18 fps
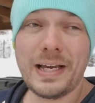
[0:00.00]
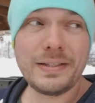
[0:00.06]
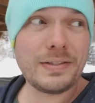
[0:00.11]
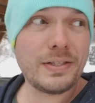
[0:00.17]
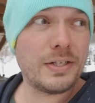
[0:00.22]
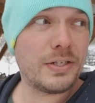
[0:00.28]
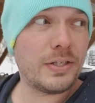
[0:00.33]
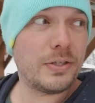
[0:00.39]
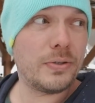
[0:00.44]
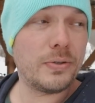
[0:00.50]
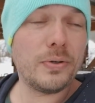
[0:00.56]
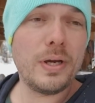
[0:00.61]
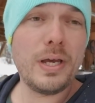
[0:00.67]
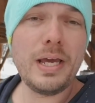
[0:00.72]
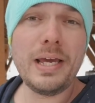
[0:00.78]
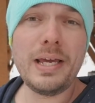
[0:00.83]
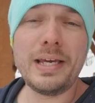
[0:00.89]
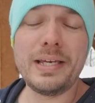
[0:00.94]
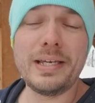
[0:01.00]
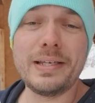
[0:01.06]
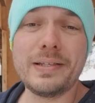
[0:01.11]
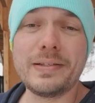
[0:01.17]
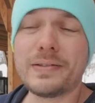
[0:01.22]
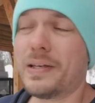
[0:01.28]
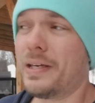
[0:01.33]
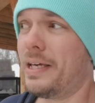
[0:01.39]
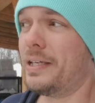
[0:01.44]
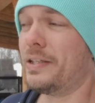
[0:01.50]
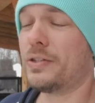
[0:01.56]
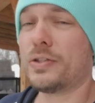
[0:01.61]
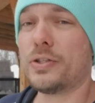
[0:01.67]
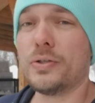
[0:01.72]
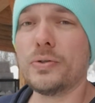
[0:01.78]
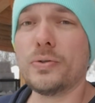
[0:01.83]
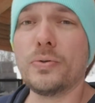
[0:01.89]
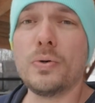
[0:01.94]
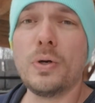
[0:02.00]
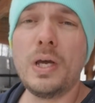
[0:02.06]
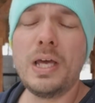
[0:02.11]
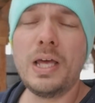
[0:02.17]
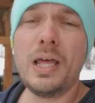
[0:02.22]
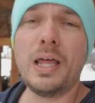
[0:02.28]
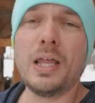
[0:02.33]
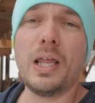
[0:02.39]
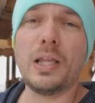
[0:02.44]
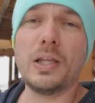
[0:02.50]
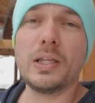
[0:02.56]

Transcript: us to do is, is do a